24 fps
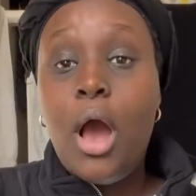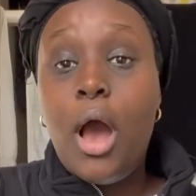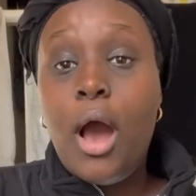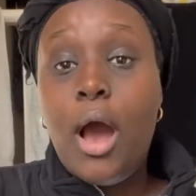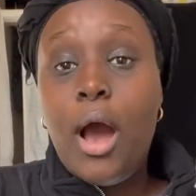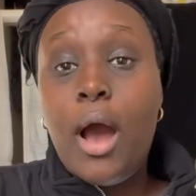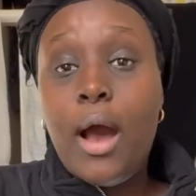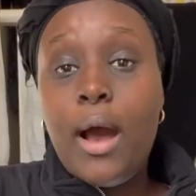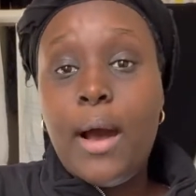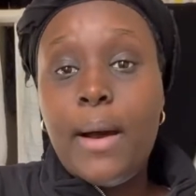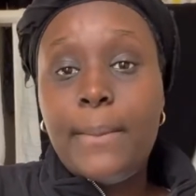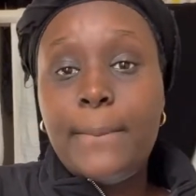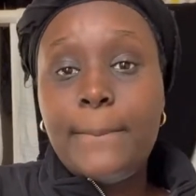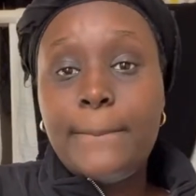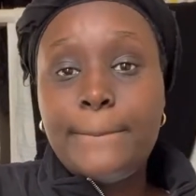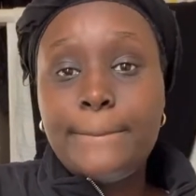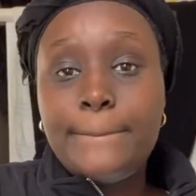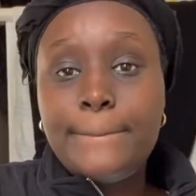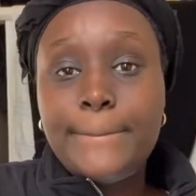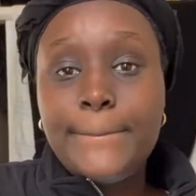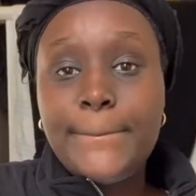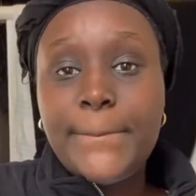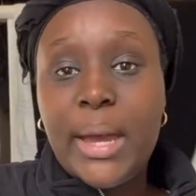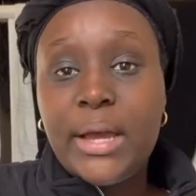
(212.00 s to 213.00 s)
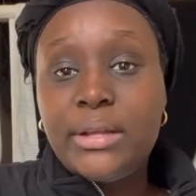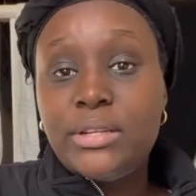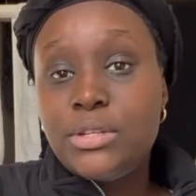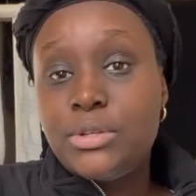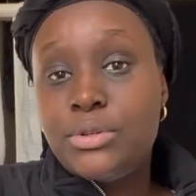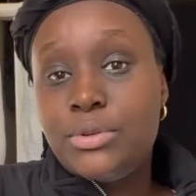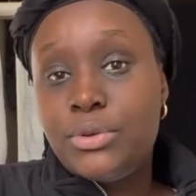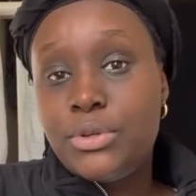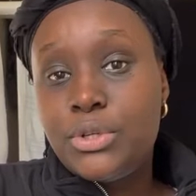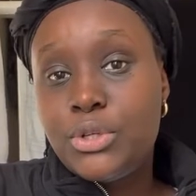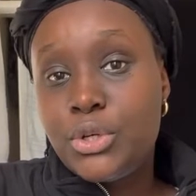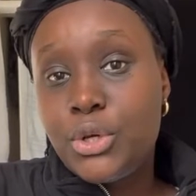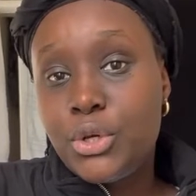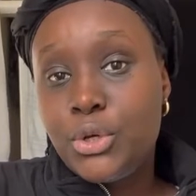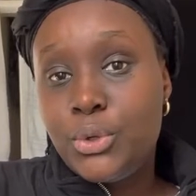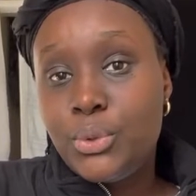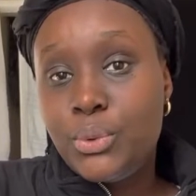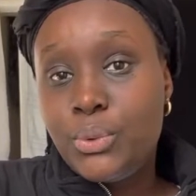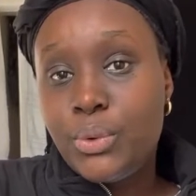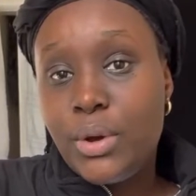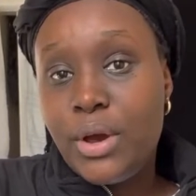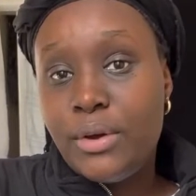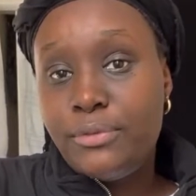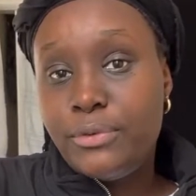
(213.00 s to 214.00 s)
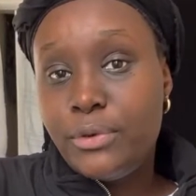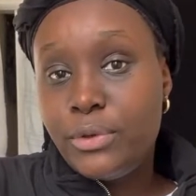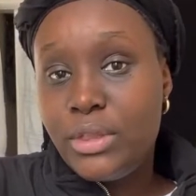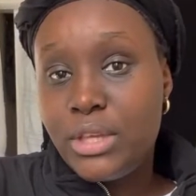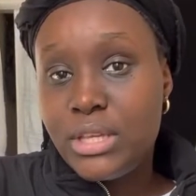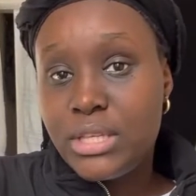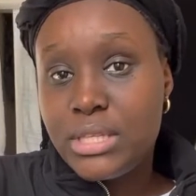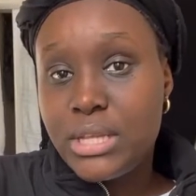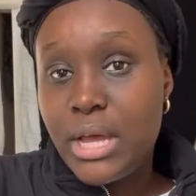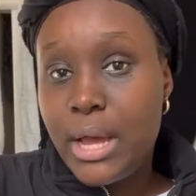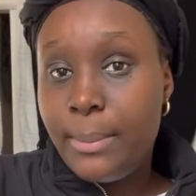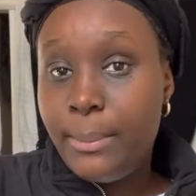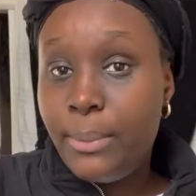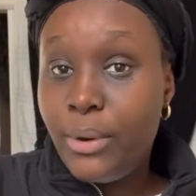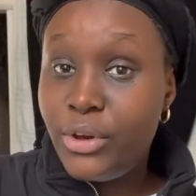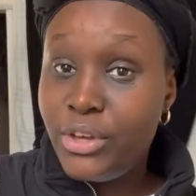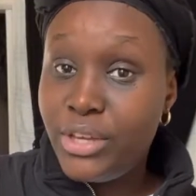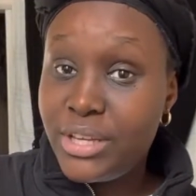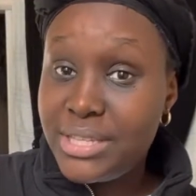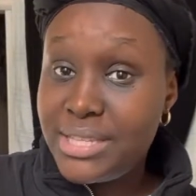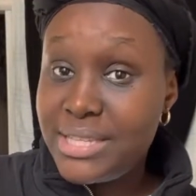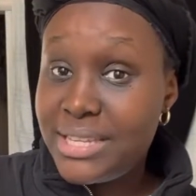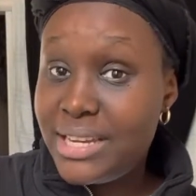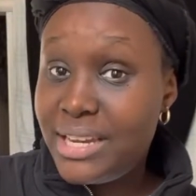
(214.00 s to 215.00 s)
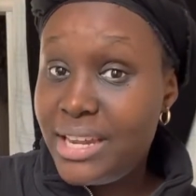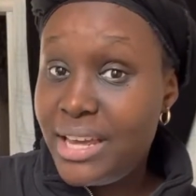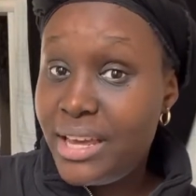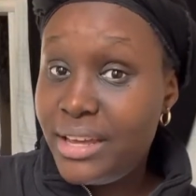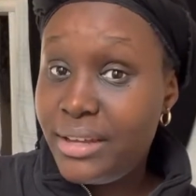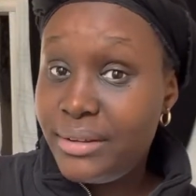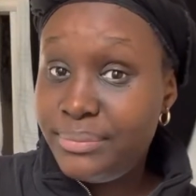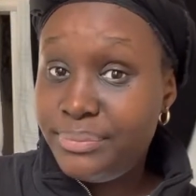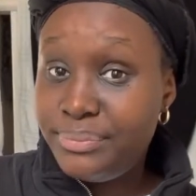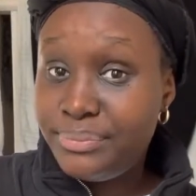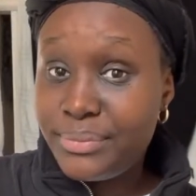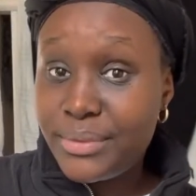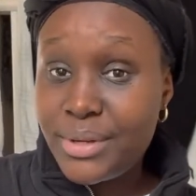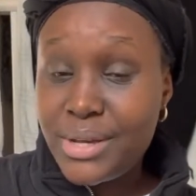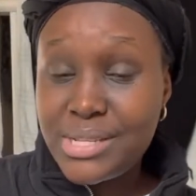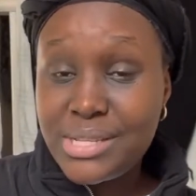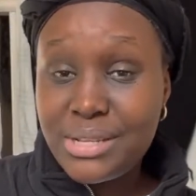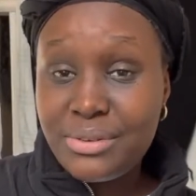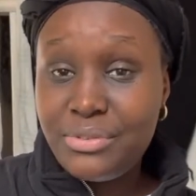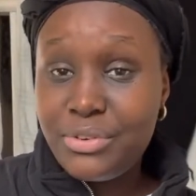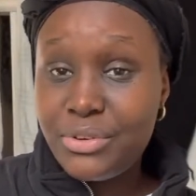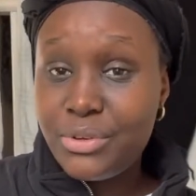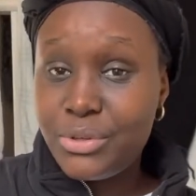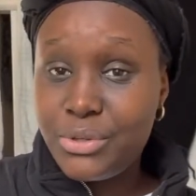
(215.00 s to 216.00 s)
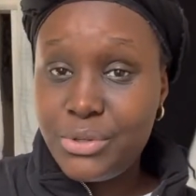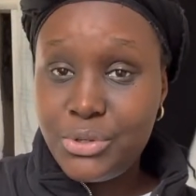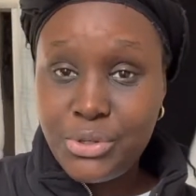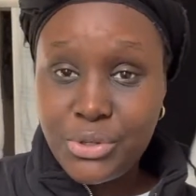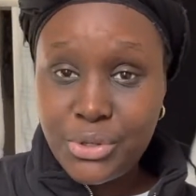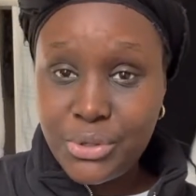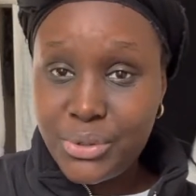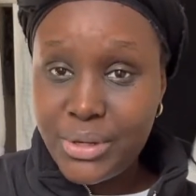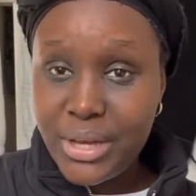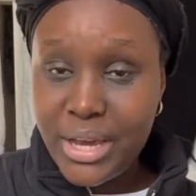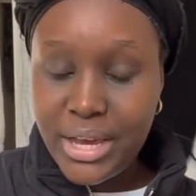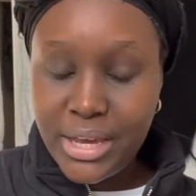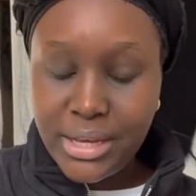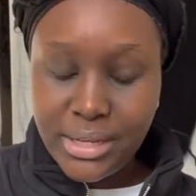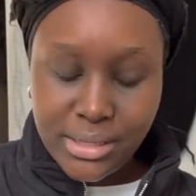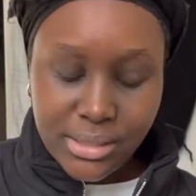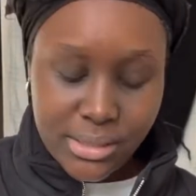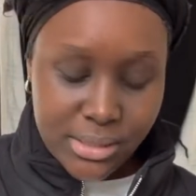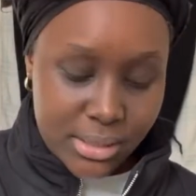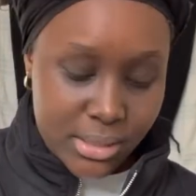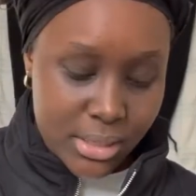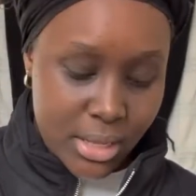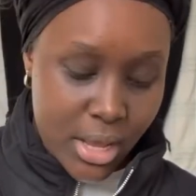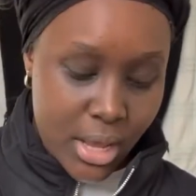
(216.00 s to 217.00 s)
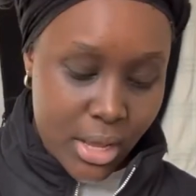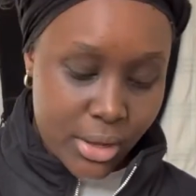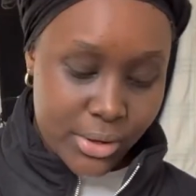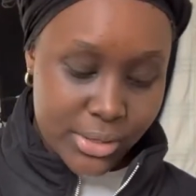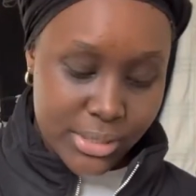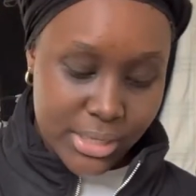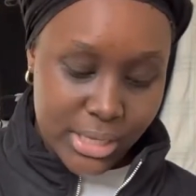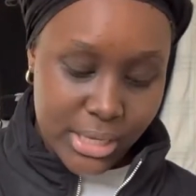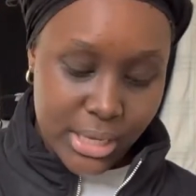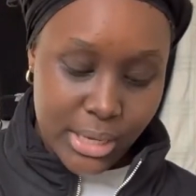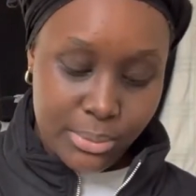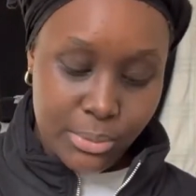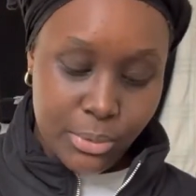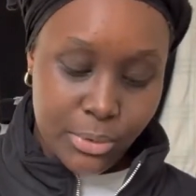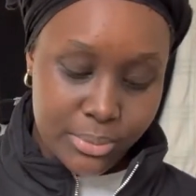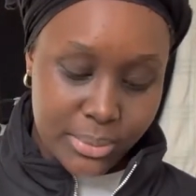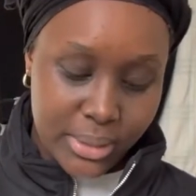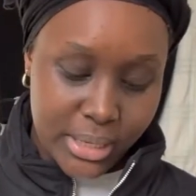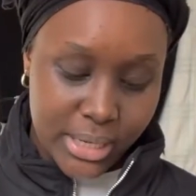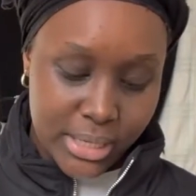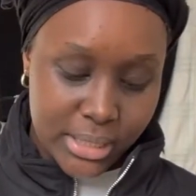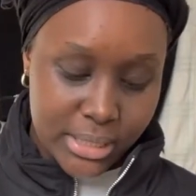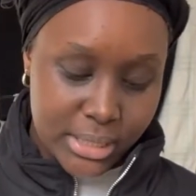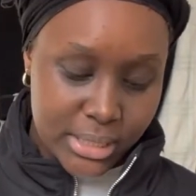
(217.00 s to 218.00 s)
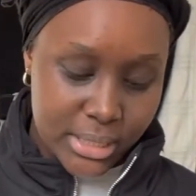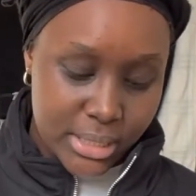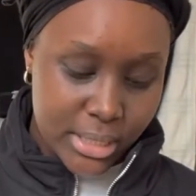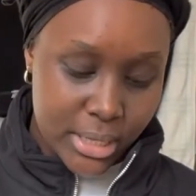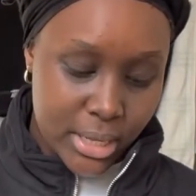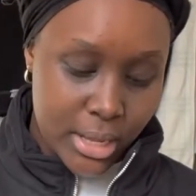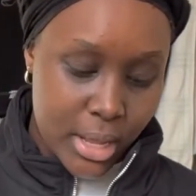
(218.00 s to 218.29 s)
I wanted to show you a few things that I bought yesterday because I forgot to show you guys because I came home late.